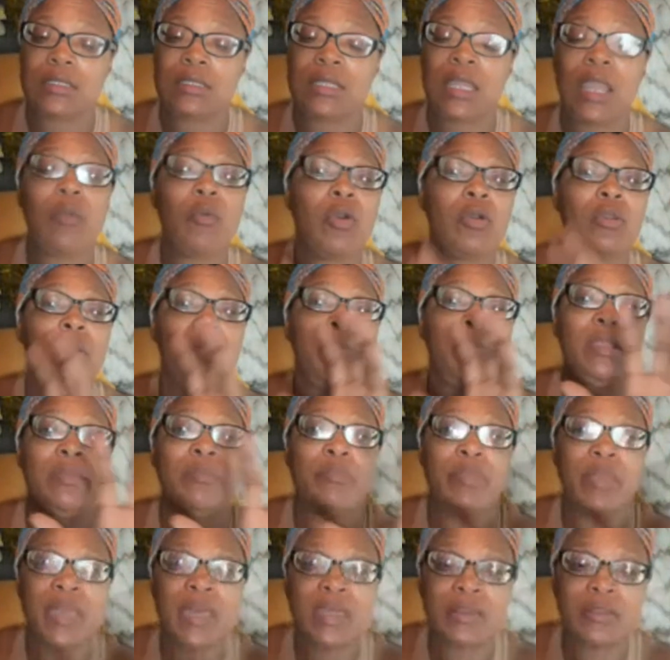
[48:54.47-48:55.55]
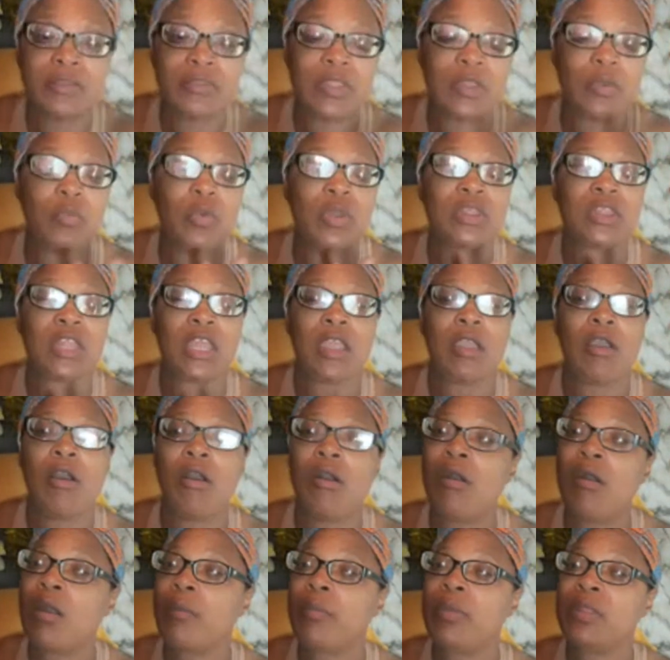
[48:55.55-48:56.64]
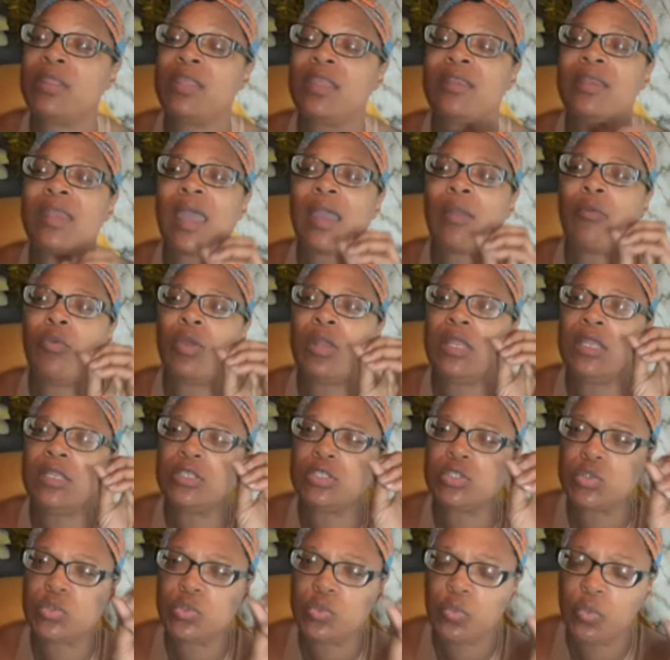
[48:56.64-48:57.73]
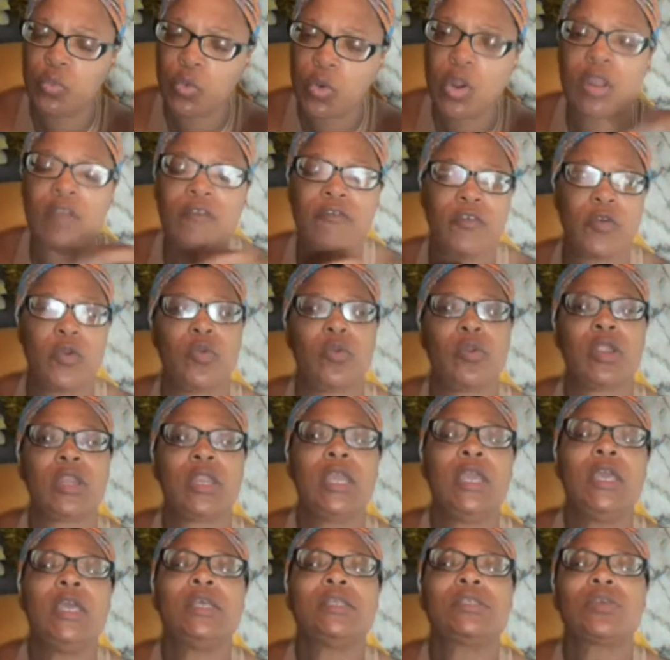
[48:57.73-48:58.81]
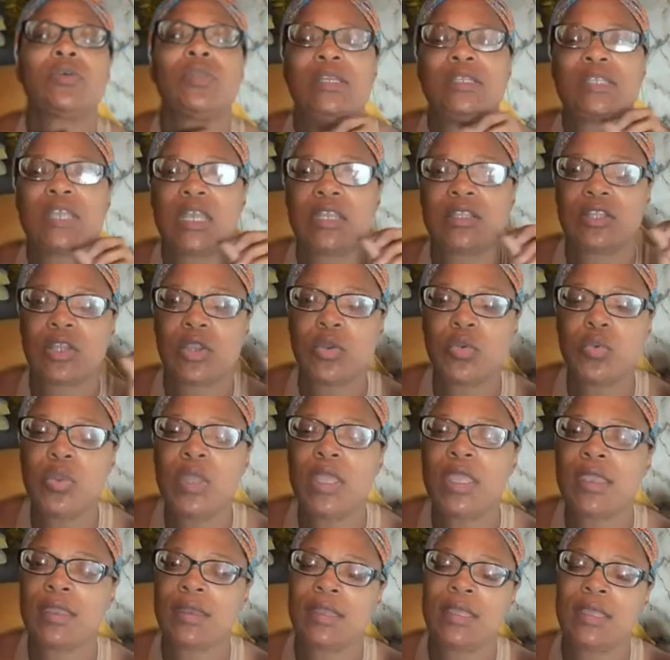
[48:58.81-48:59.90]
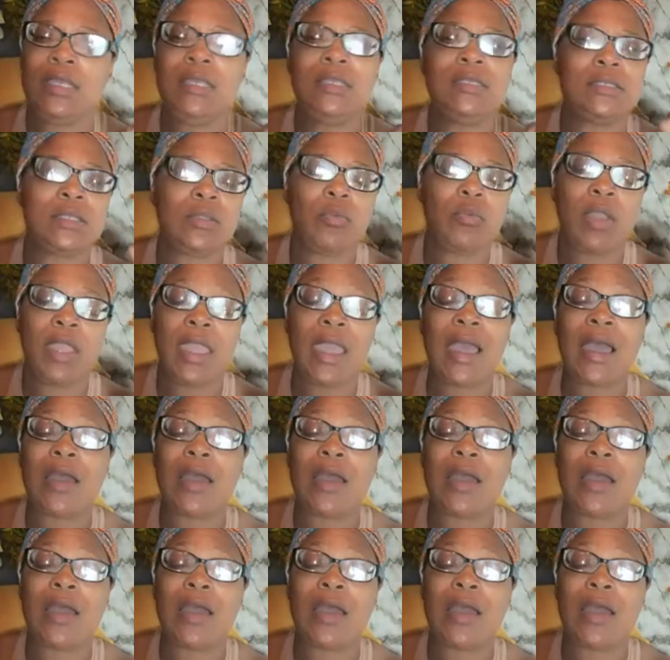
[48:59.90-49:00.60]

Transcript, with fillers: They want to be better than what they are, but they're not willing to work for it. So they take the quick and easy way out.